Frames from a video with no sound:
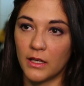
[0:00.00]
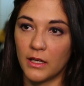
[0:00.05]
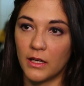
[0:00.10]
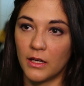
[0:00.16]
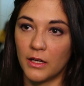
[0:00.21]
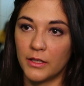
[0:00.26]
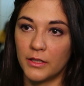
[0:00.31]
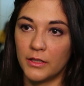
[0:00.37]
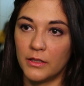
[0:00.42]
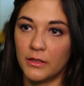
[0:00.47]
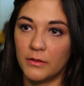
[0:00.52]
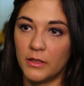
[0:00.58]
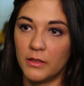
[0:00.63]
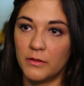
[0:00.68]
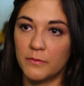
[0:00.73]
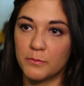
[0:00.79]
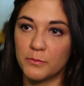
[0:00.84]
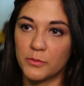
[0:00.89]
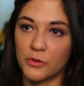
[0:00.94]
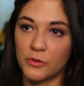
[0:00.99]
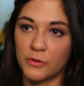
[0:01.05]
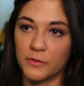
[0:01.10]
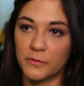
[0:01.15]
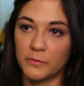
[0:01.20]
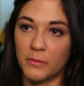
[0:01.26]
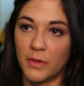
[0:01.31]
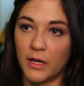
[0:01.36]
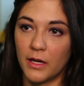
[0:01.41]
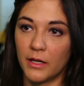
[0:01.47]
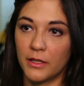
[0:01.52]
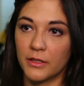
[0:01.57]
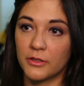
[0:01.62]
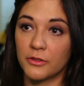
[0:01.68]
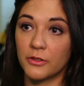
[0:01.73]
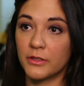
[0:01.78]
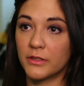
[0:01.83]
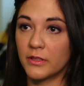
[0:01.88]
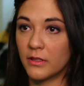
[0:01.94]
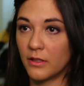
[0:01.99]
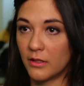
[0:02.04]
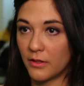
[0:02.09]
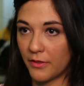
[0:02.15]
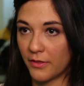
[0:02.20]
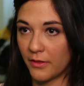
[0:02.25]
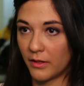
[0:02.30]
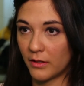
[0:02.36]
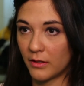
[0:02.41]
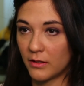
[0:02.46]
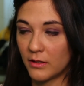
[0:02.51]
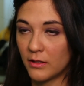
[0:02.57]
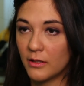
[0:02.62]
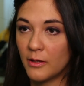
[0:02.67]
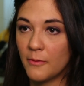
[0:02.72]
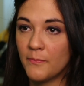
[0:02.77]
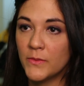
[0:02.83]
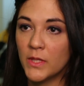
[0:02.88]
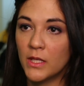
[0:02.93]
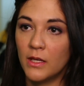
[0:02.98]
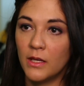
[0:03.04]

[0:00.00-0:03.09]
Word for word: I improved my critical thinking,